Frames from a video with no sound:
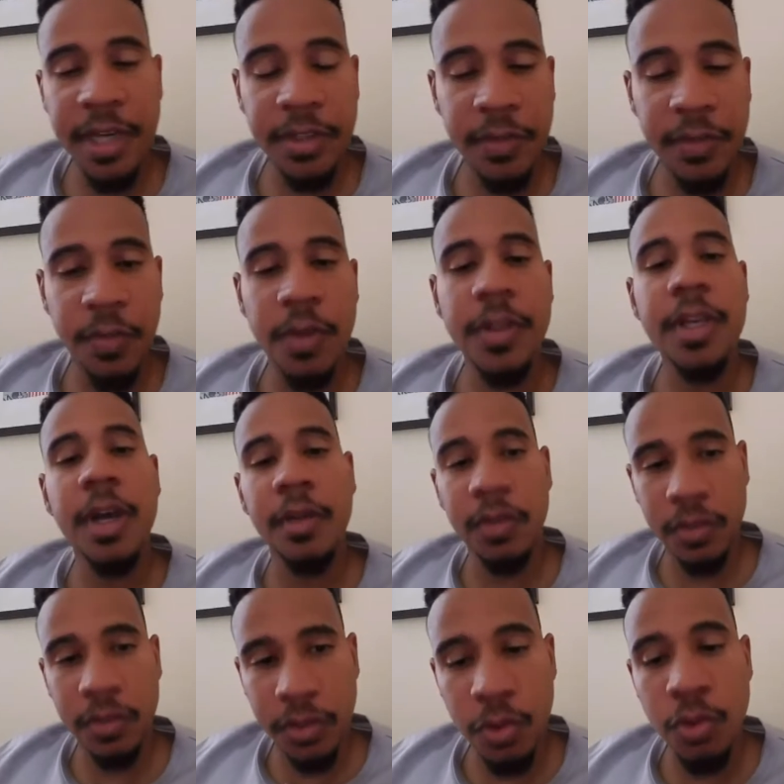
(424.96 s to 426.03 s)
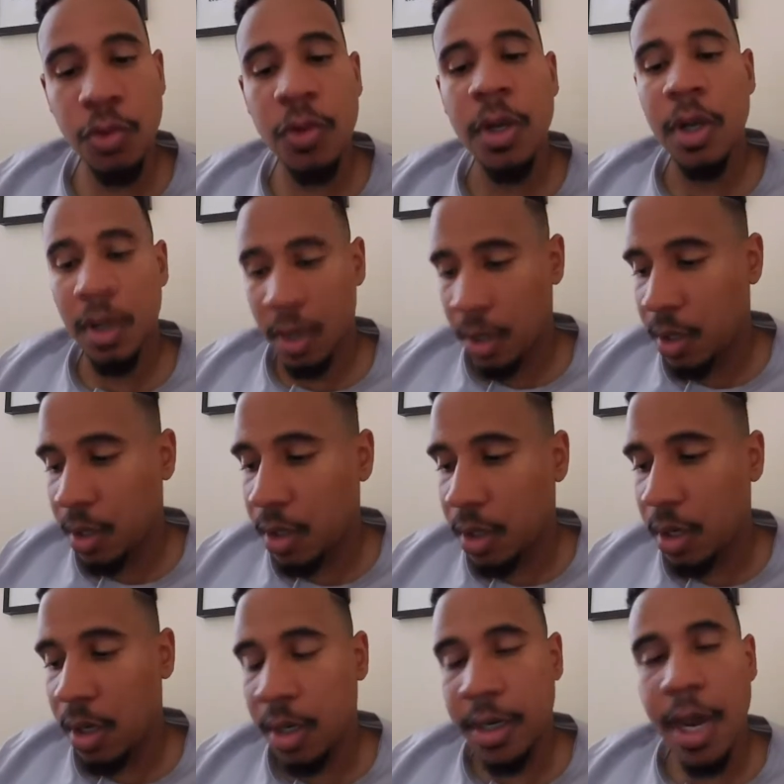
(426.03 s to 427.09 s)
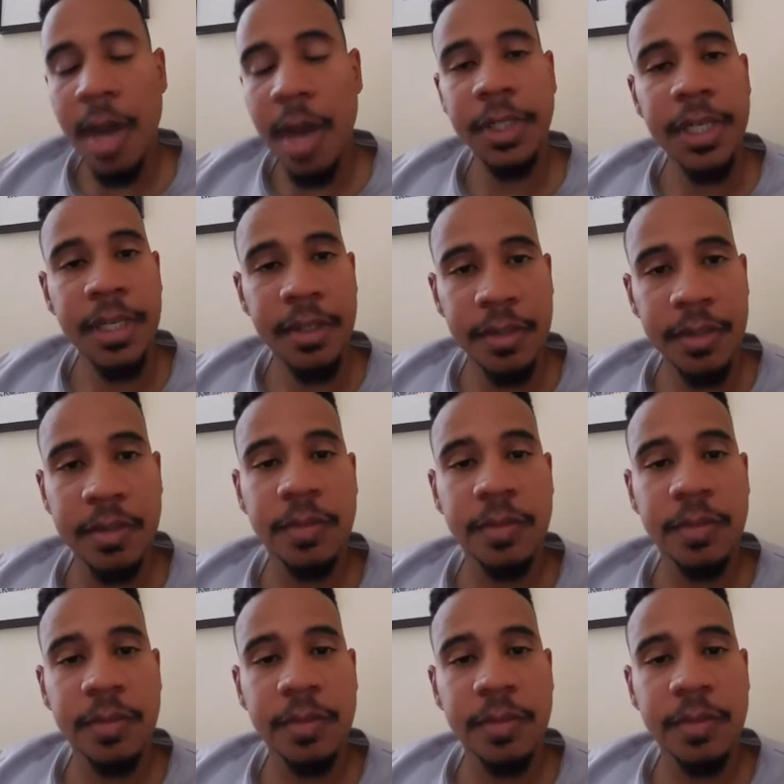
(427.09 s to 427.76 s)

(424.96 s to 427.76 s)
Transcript: for the other 2 nominees.